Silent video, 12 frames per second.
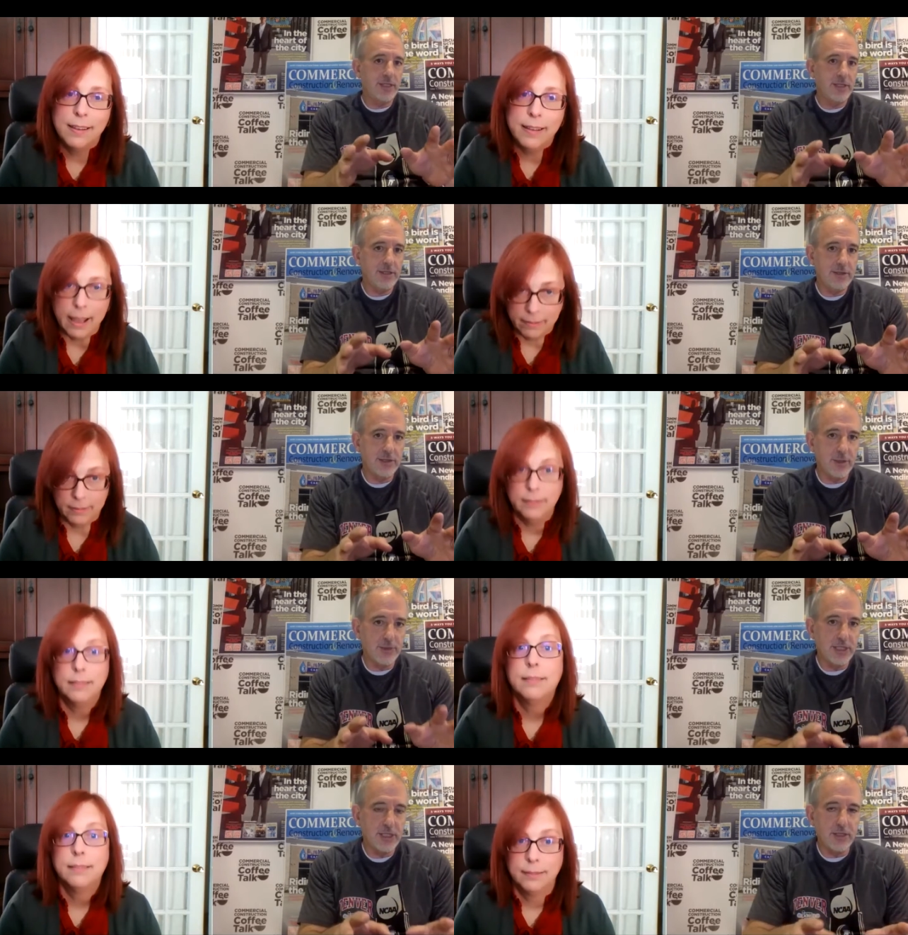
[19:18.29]
Speaker 1: not like
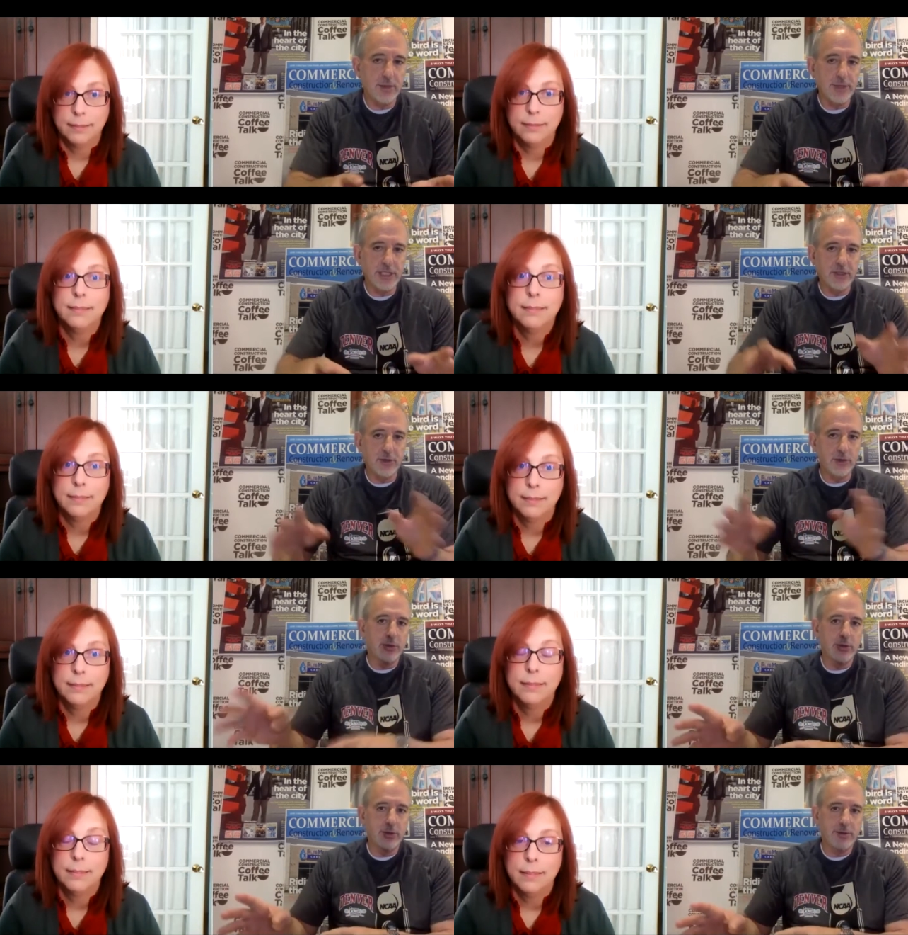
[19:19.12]
someone can come in and
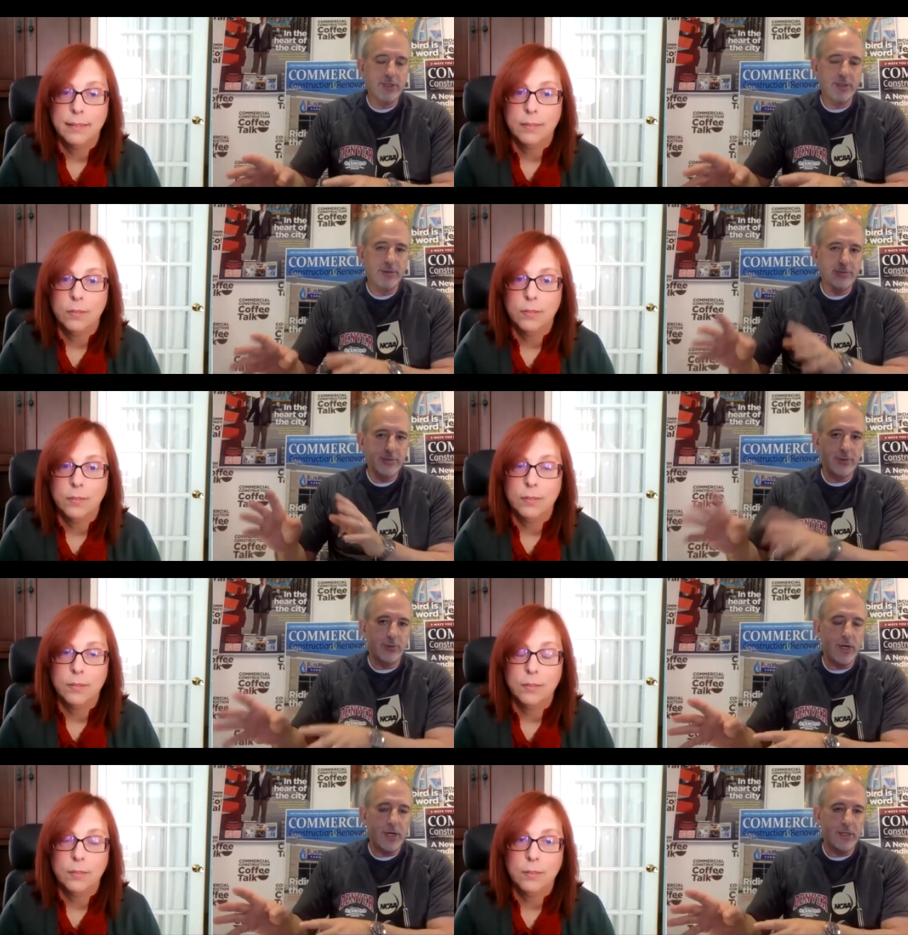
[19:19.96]
learn, you know,
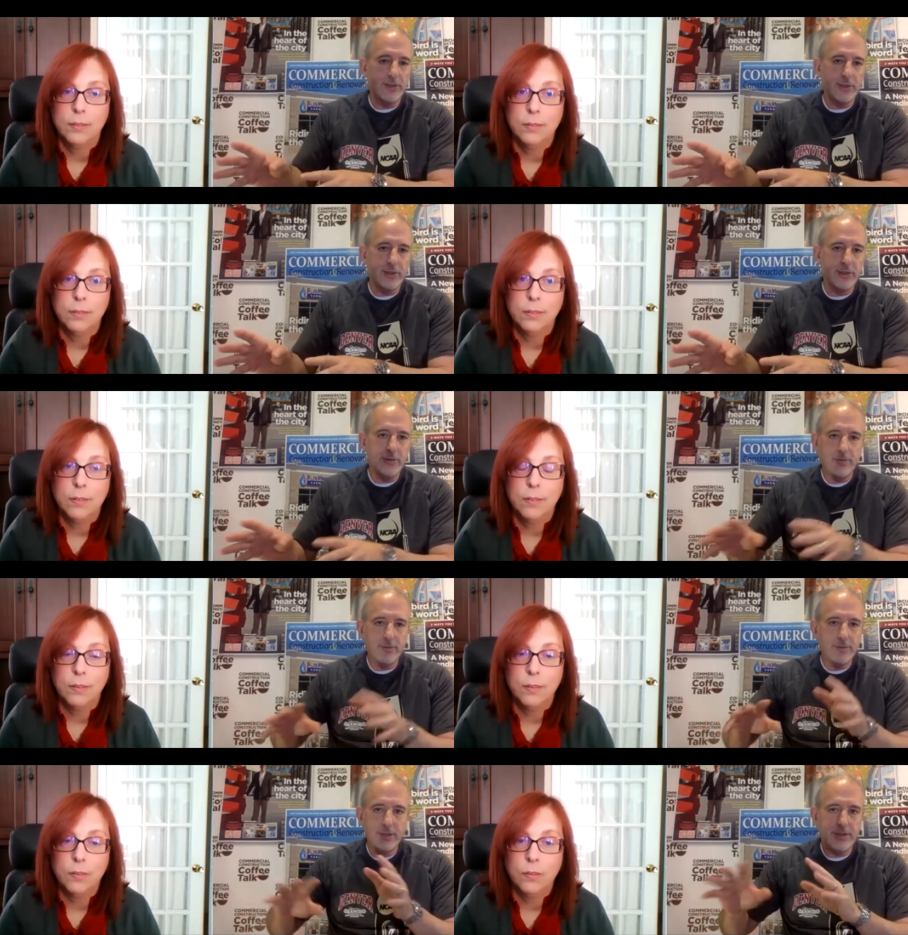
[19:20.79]

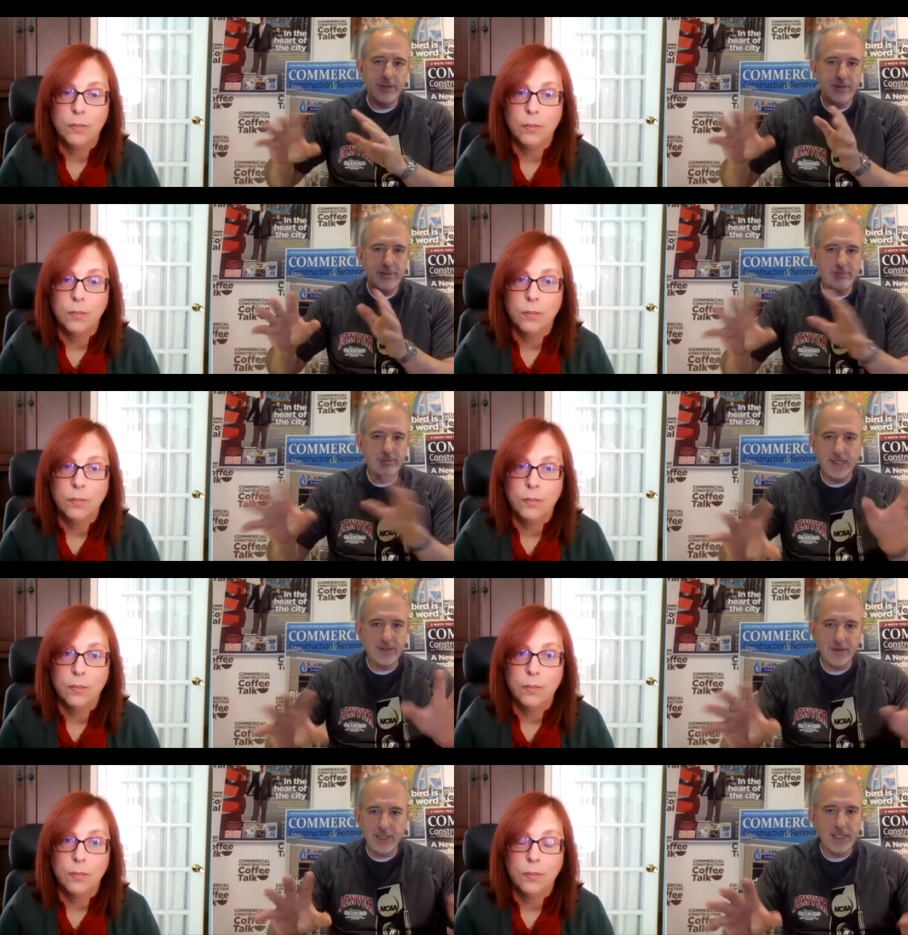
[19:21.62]
terrazzo,
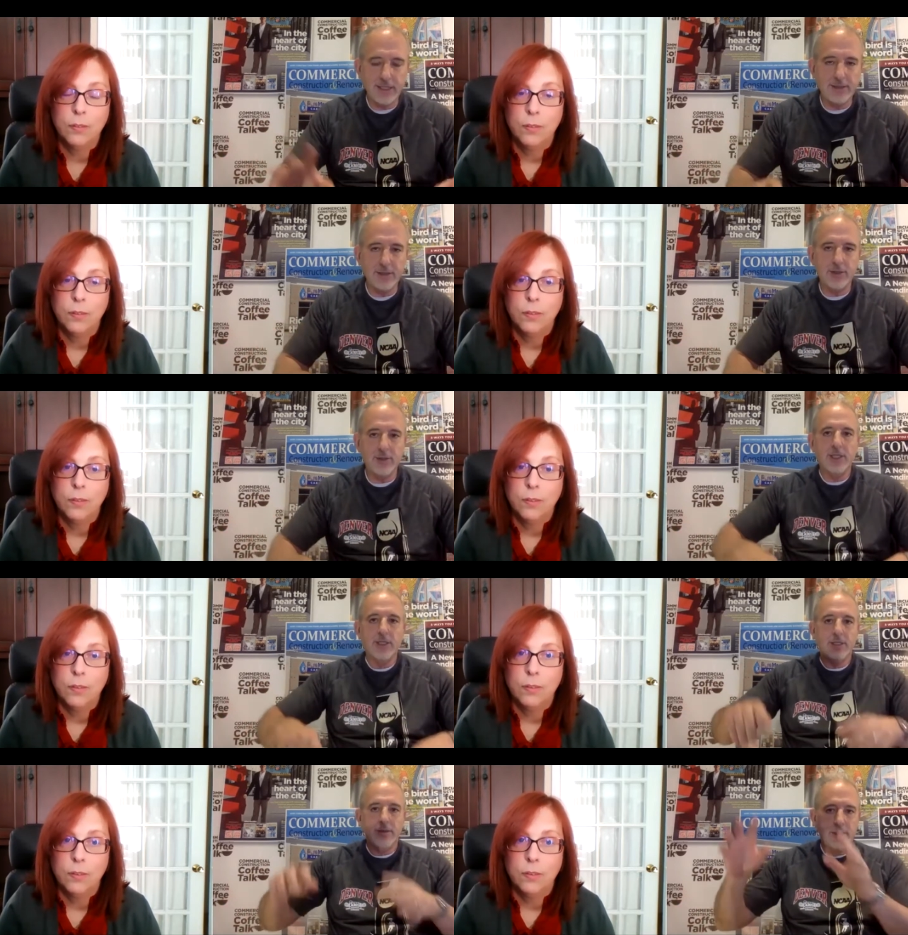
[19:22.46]
how to lay it, you know,
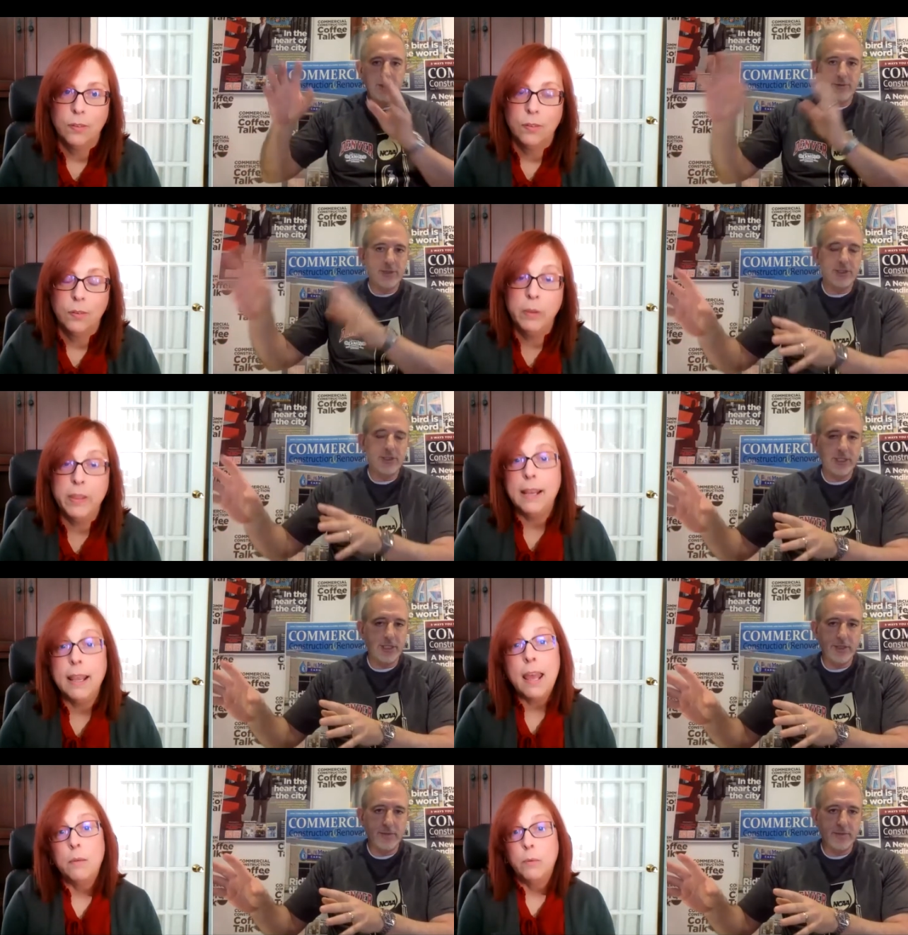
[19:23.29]
you know. well, they
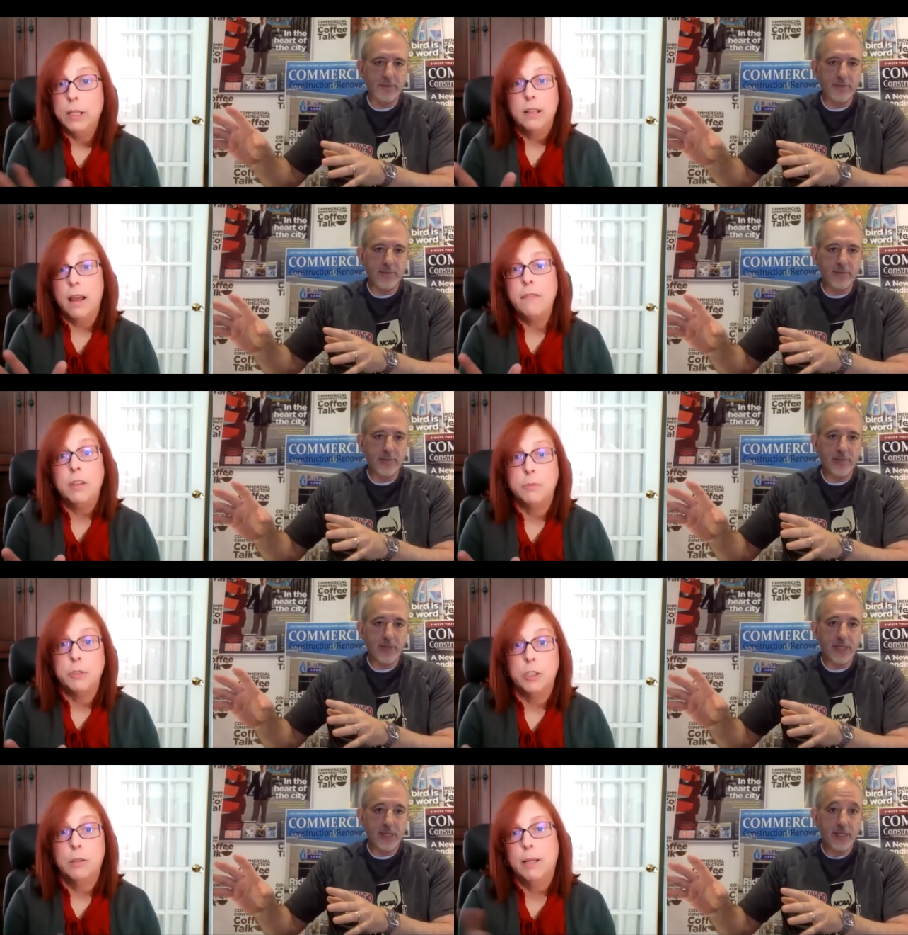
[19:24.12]
can.
Speaker 2: We'd love
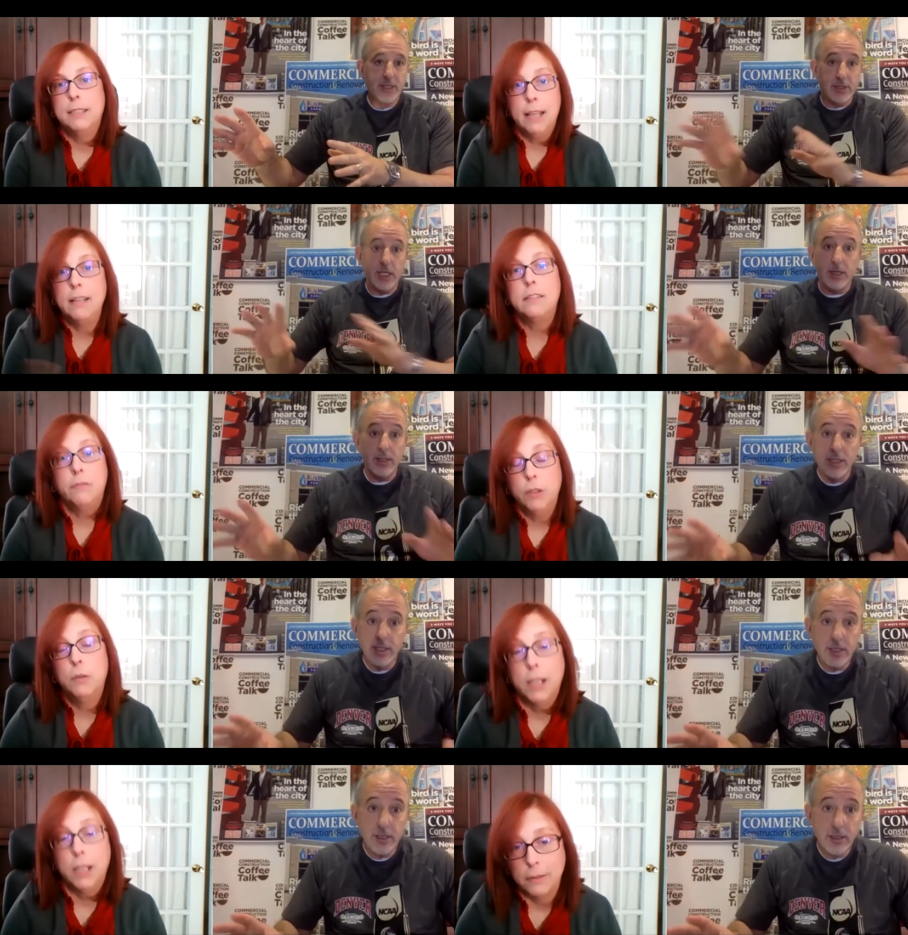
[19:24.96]
them to, but it takes yeah. a
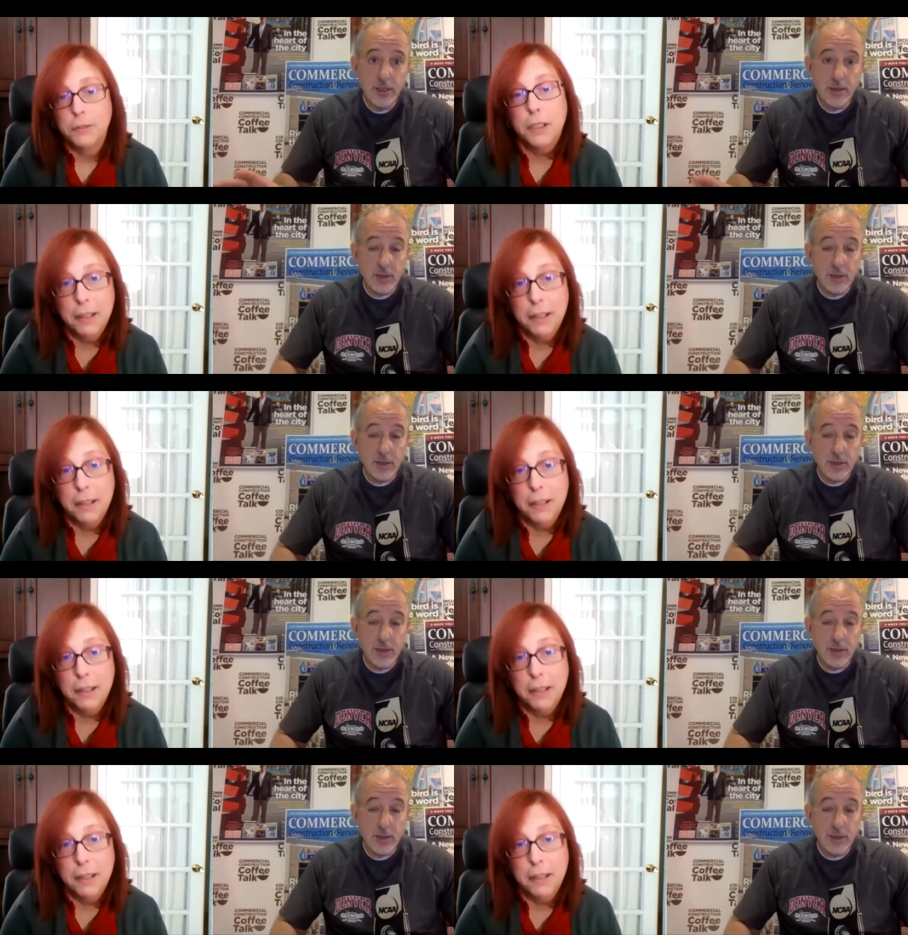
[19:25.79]
few years.